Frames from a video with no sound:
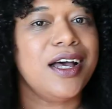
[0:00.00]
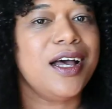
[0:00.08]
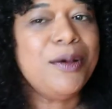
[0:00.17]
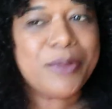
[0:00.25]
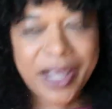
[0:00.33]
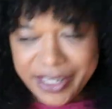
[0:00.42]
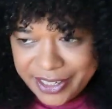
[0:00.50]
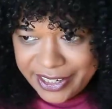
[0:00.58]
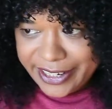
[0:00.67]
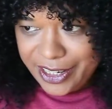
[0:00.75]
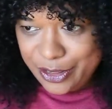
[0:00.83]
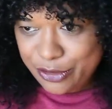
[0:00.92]
I'm kind of
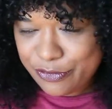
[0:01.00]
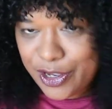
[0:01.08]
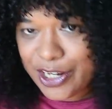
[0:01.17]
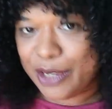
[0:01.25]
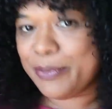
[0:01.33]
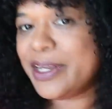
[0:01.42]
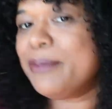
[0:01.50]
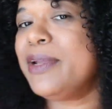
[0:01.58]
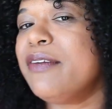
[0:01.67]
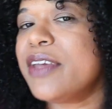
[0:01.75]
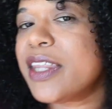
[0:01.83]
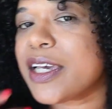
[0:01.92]
liking the volume and I'm
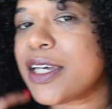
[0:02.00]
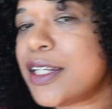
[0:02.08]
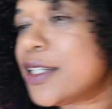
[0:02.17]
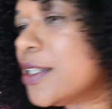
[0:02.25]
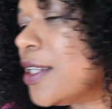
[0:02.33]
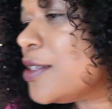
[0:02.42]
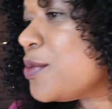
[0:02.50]
loving the curl as